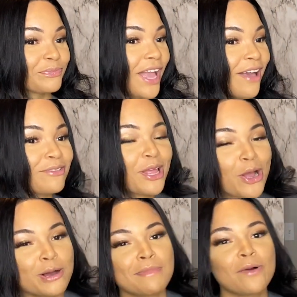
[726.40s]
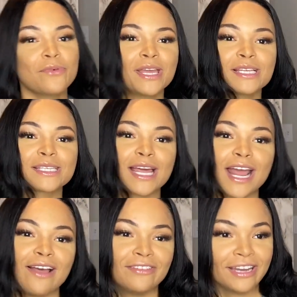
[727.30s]
I feel like all my wigs kind of
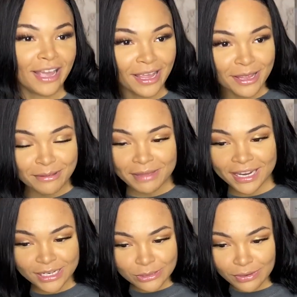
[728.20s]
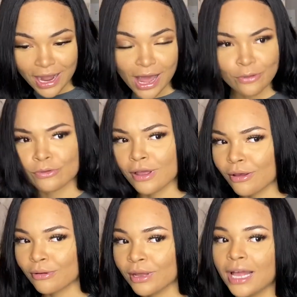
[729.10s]
have a name, and this one, I don't
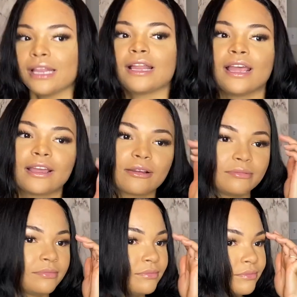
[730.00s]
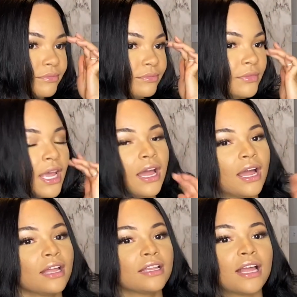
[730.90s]
know. Like,
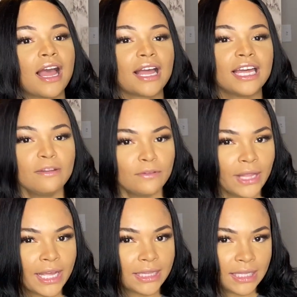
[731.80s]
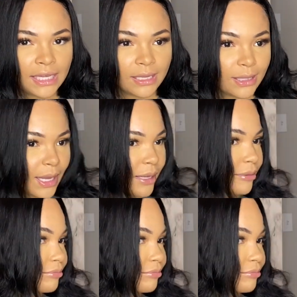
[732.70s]
I kind of feel like Aaliyah. Like,